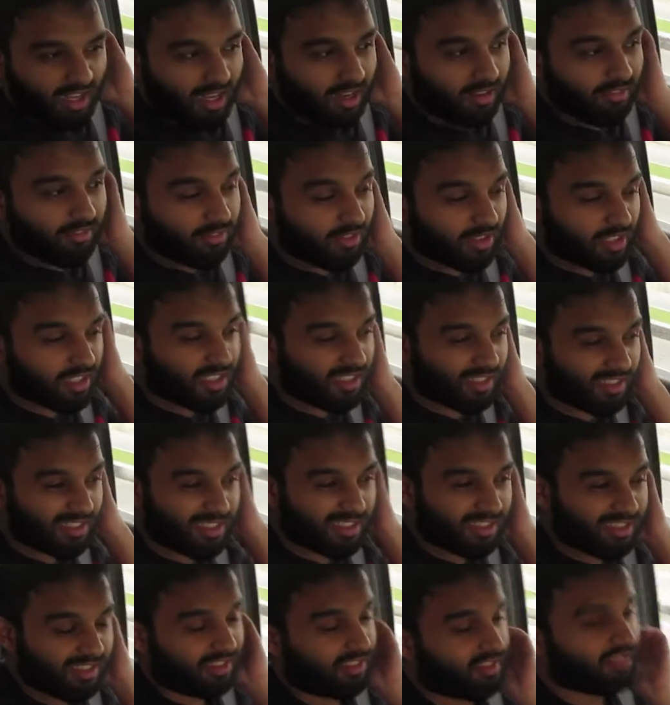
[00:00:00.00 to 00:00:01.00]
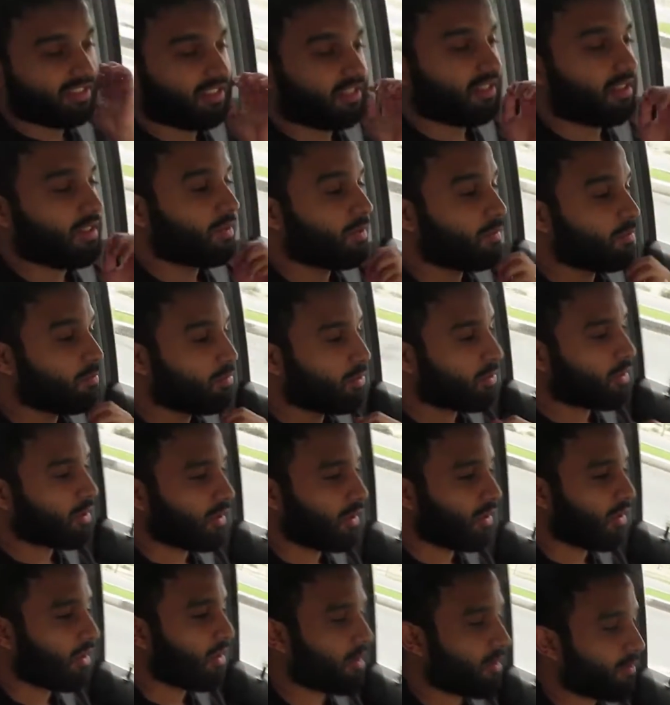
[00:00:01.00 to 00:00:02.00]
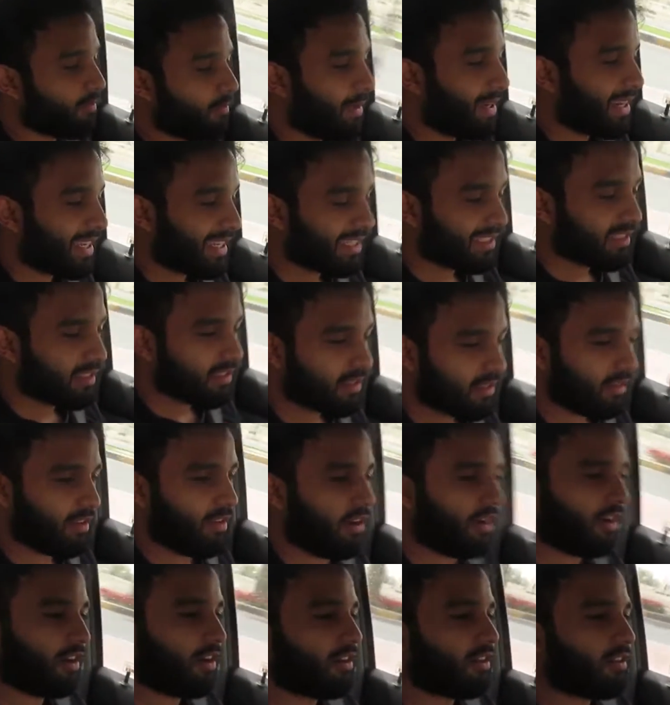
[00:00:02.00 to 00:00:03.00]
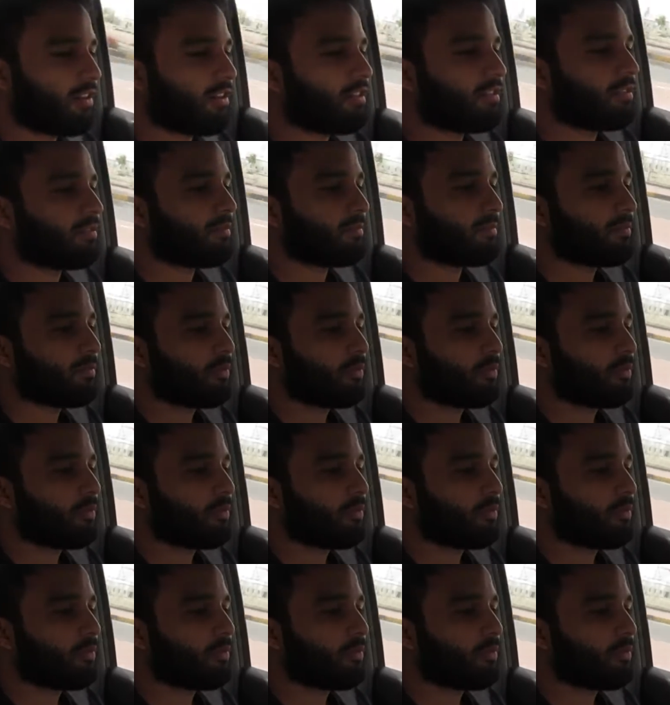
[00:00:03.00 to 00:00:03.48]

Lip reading: at first I don't put a lot of bags in the car,